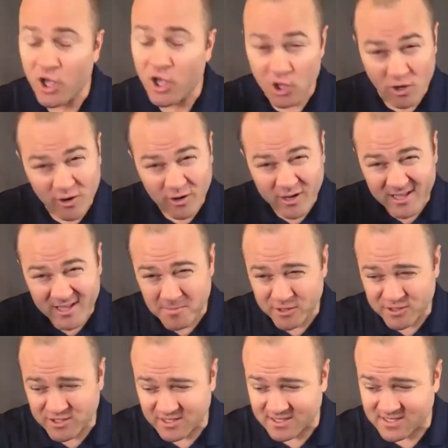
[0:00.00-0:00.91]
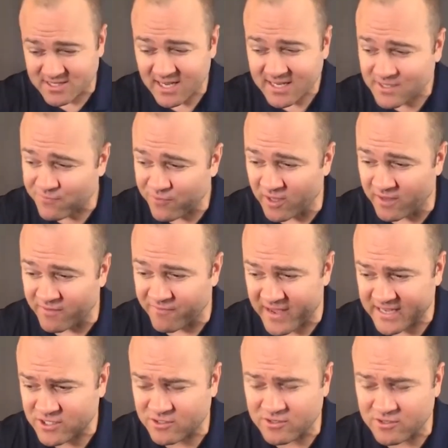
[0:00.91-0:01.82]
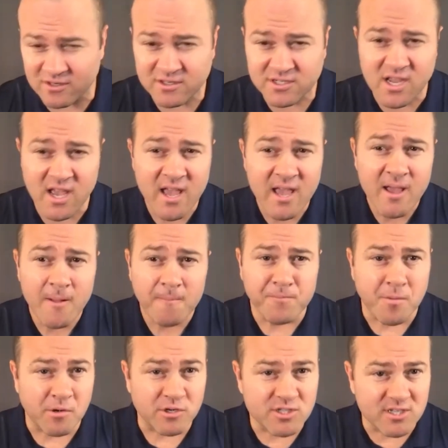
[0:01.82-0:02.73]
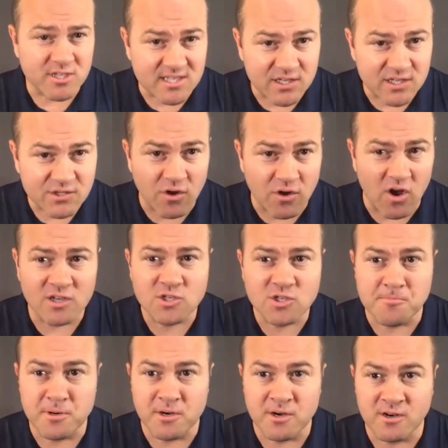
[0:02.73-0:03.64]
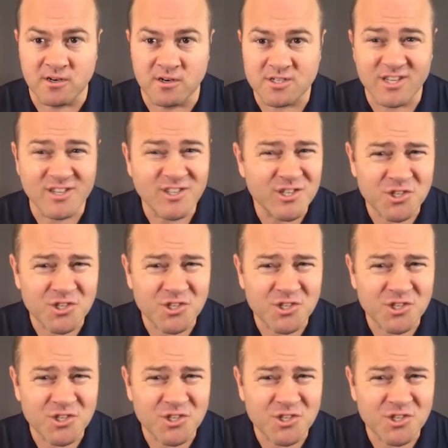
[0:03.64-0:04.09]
You look at the most successful investors, the most successful entrepreneurs. They're